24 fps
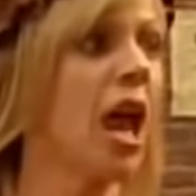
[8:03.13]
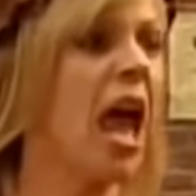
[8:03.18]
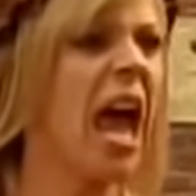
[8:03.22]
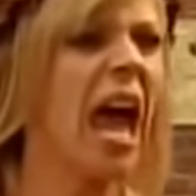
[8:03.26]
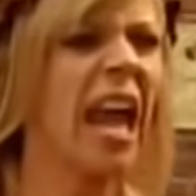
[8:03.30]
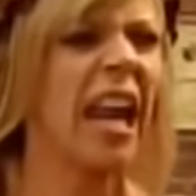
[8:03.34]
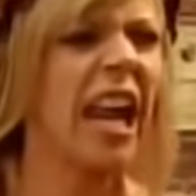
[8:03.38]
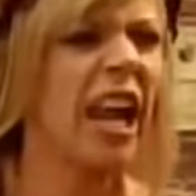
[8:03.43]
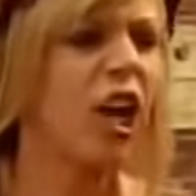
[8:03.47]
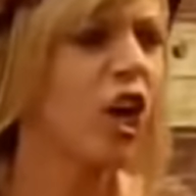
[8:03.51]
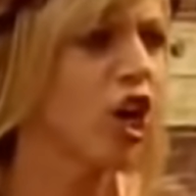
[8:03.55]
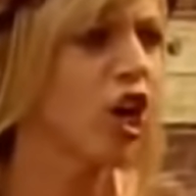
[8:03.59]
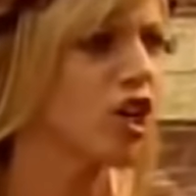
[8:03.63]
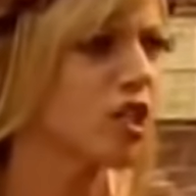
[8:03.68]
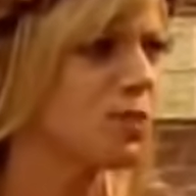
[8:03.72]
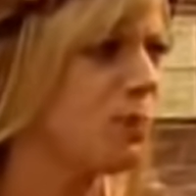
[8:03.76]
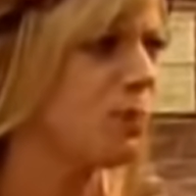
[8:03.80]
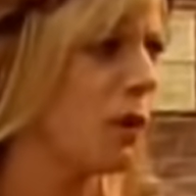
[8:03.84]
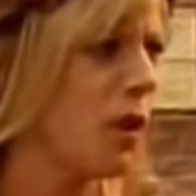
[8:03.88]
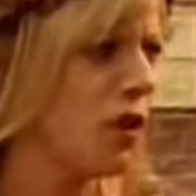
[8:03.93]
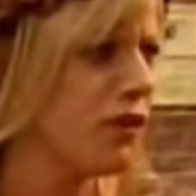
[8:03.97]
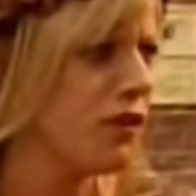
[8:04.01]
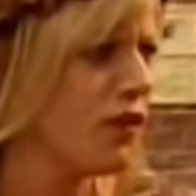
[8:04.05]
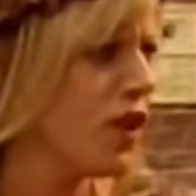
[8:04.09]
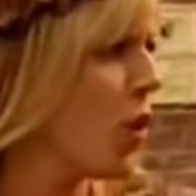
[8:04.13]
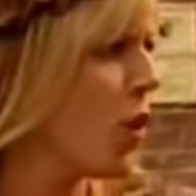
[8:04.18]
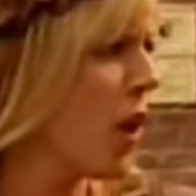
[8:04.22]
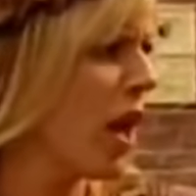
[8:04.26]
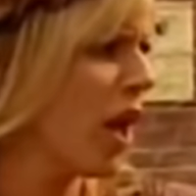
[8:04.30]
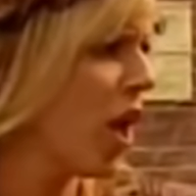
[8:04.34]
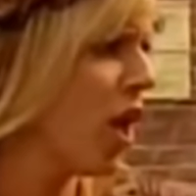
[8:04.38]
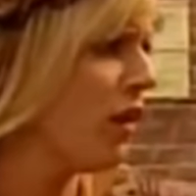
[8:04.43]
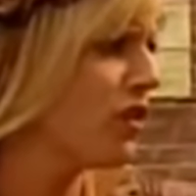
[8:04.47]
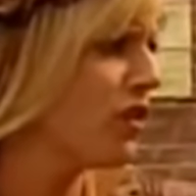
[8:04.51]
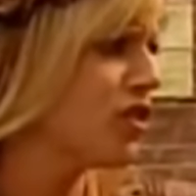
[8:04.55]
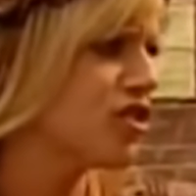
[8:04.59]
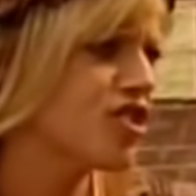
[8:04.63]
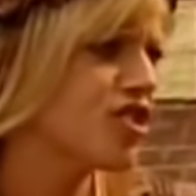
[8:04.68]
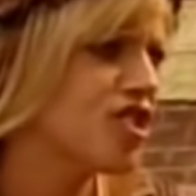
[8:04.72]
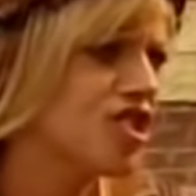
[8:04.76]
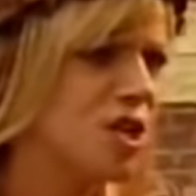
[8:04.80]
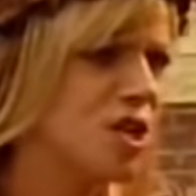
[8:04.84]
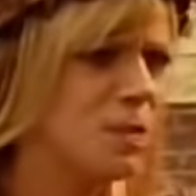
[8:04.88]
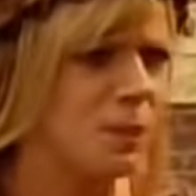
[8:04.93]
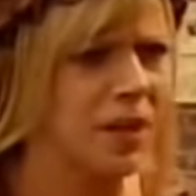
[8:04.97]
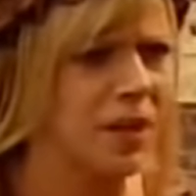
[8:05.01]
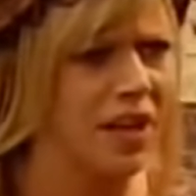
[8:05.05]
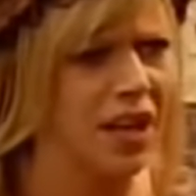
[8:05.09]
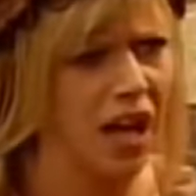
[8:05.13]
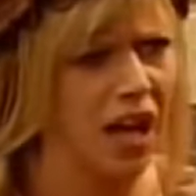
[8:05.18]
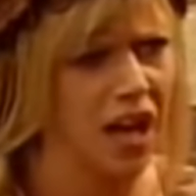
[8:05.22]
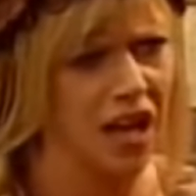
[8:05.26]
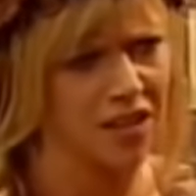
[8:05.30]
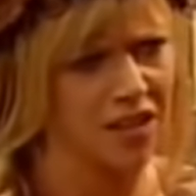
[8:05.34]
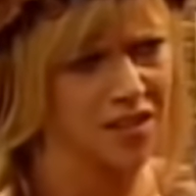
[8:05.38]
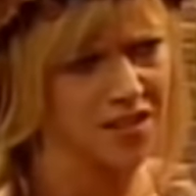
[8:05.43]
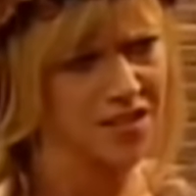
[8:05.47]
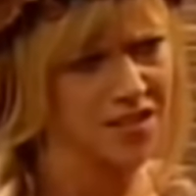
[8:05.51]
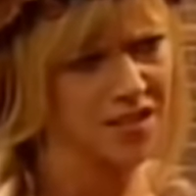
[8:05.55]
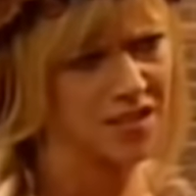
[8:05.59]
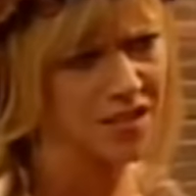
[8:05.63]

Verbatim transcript: And I curse both of you and all of your stupid guns.